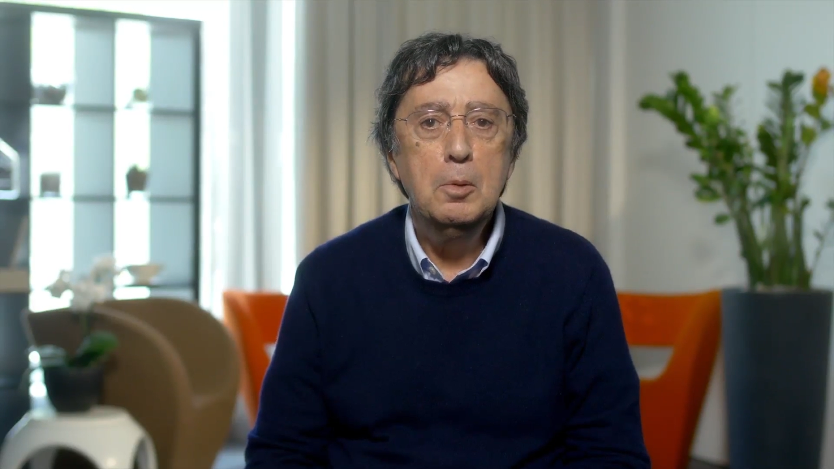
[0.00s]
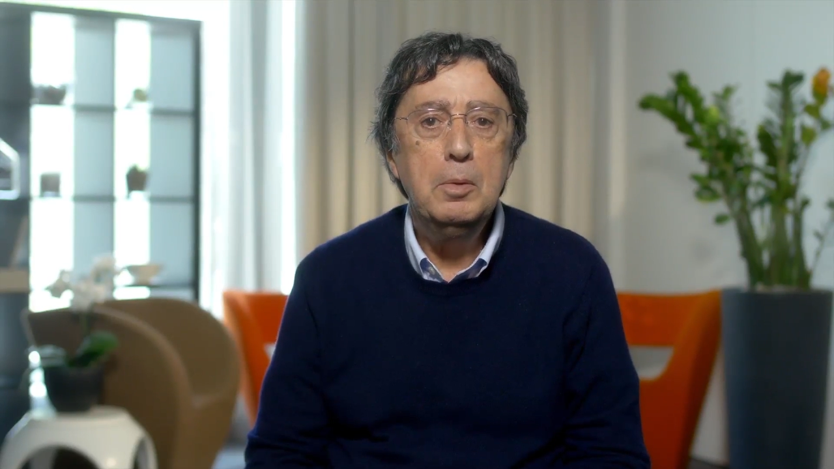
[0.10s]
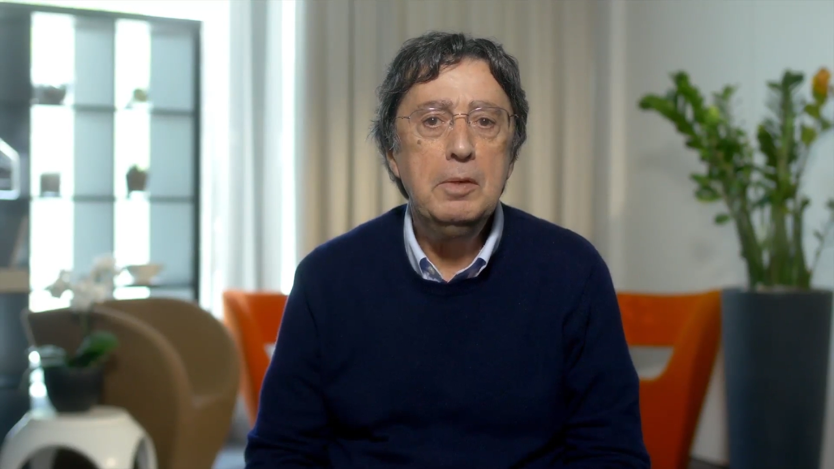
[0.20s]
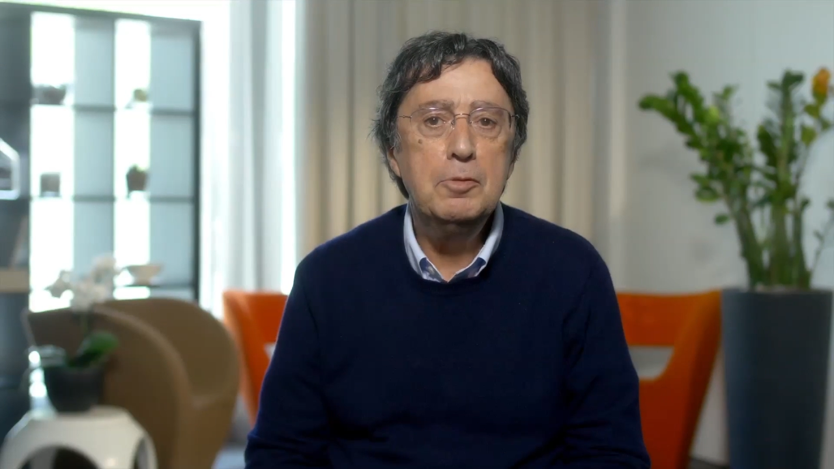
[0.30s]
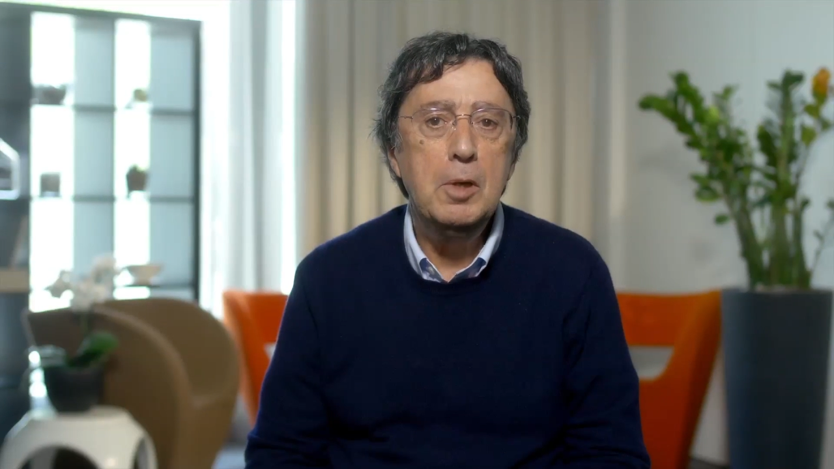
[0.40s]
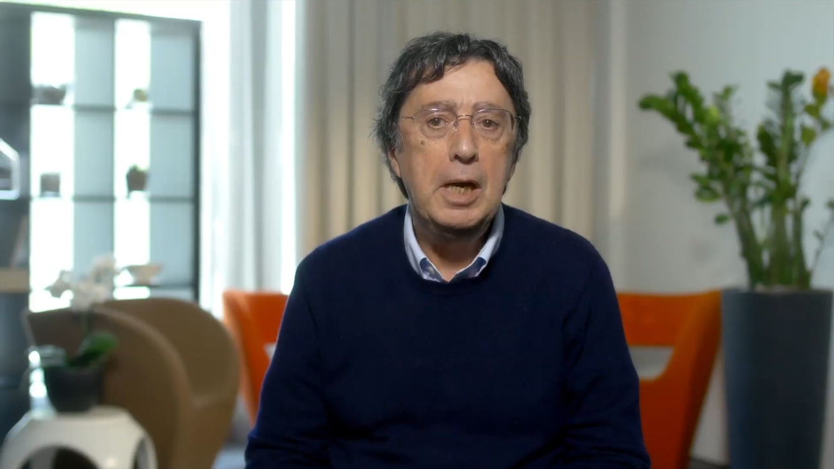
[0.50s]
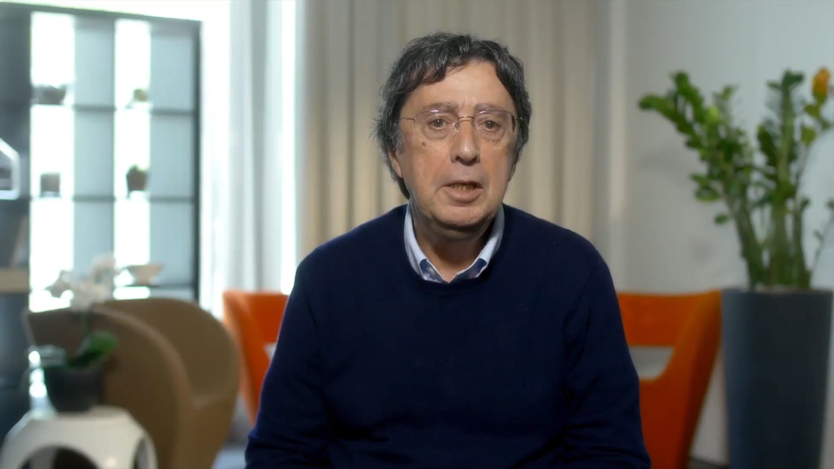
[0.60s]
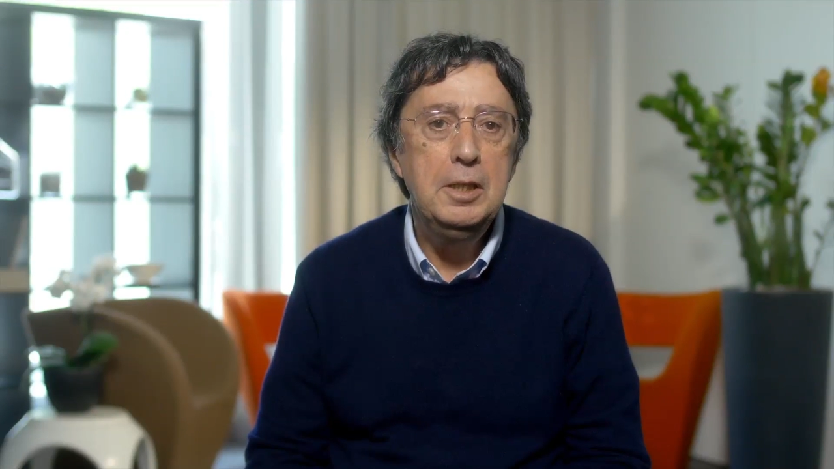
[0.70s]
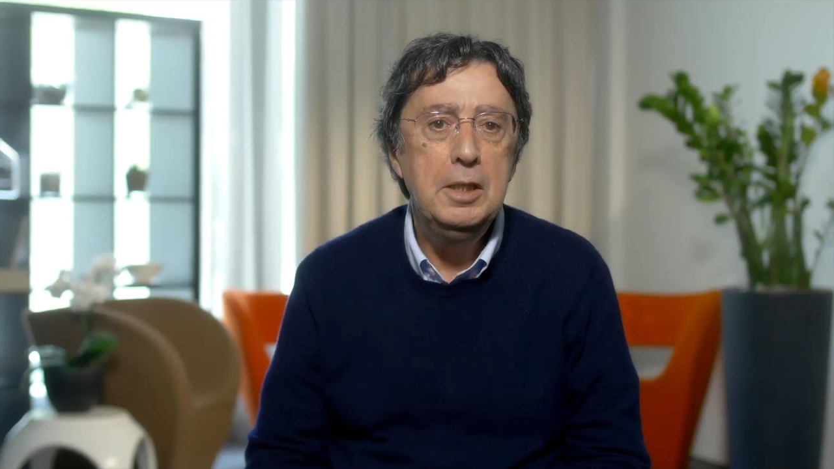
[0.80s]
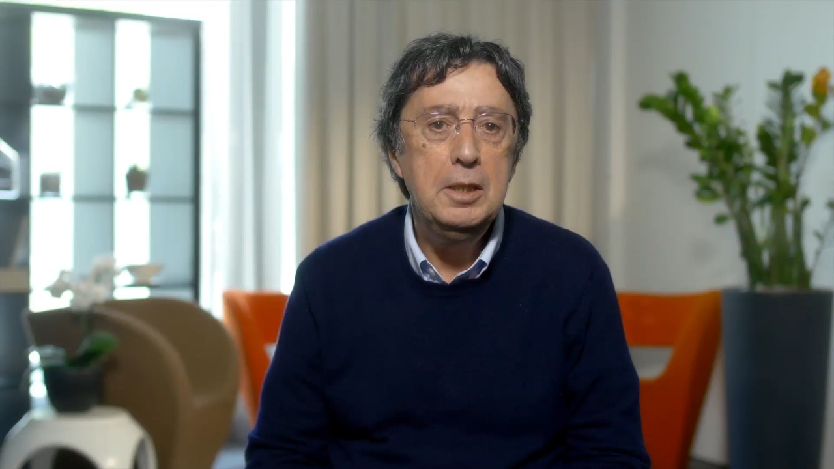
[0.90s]
with the
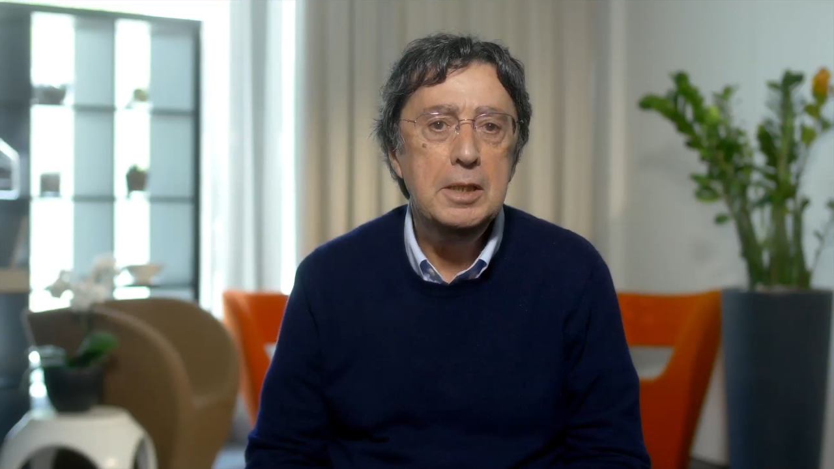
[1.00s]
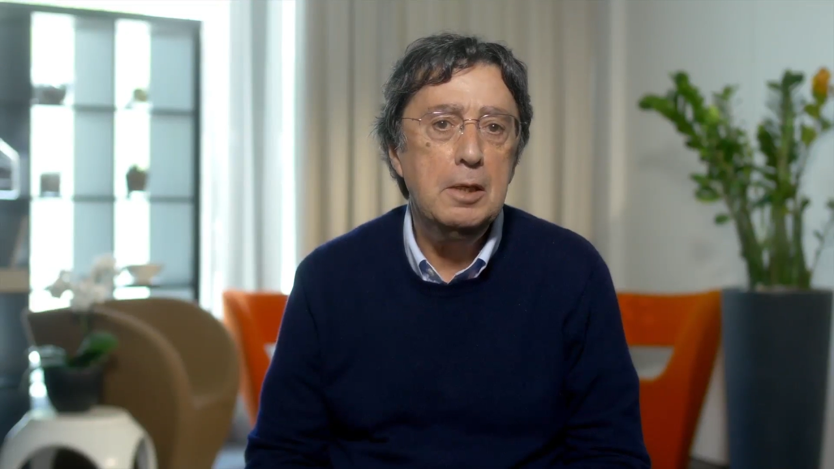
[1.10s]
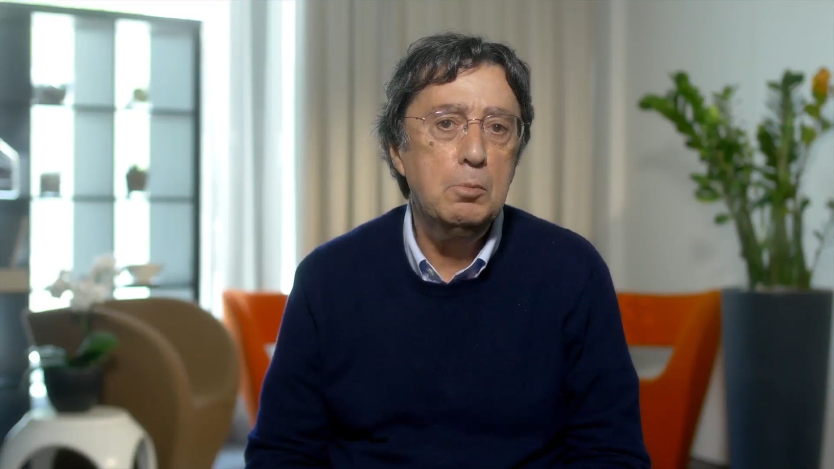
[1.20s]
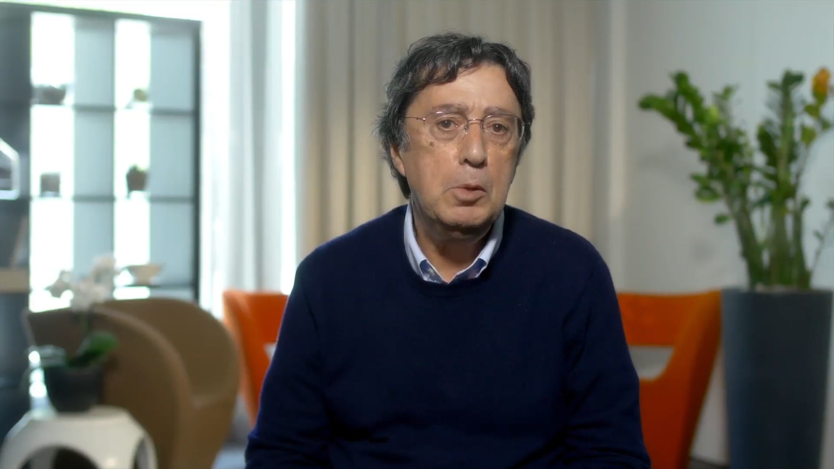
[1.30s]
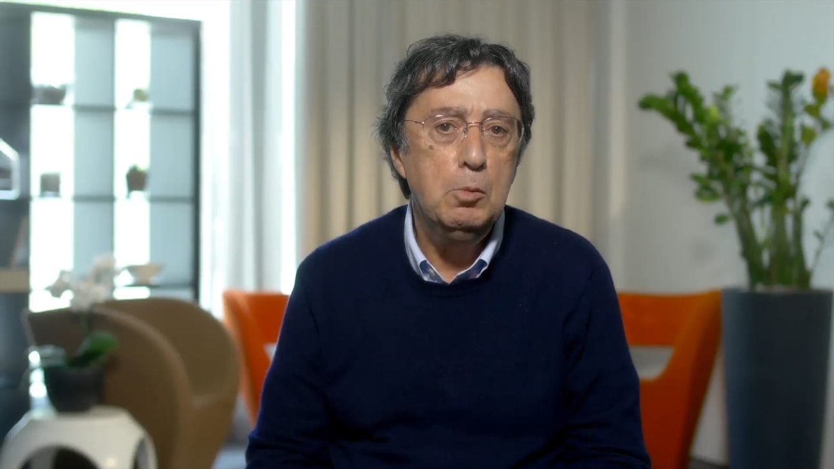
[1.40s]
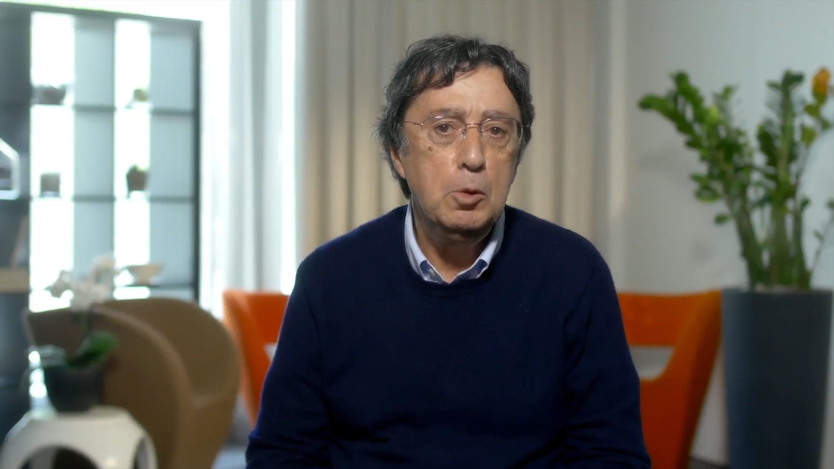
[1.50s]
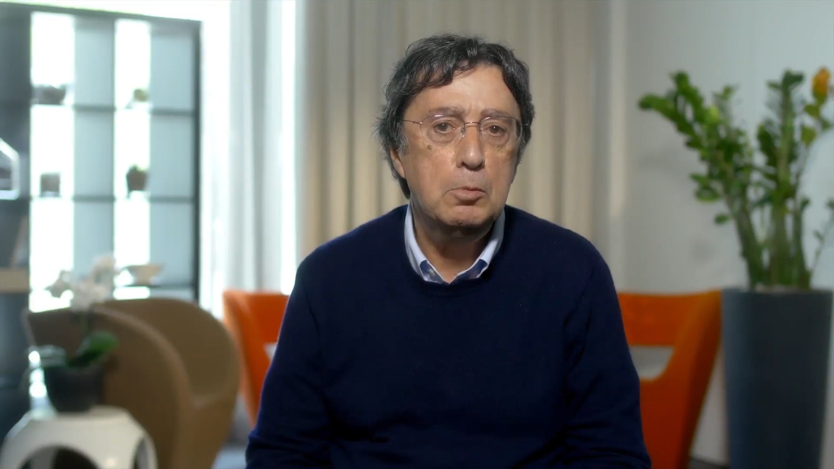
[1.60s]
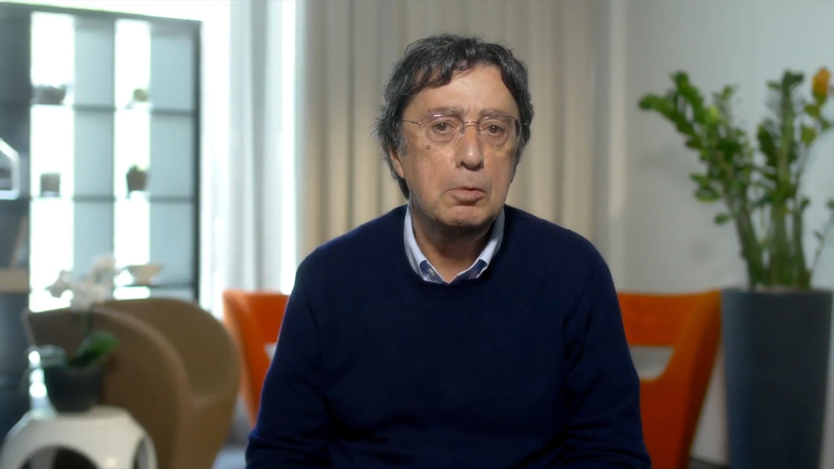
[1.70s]
idea that we would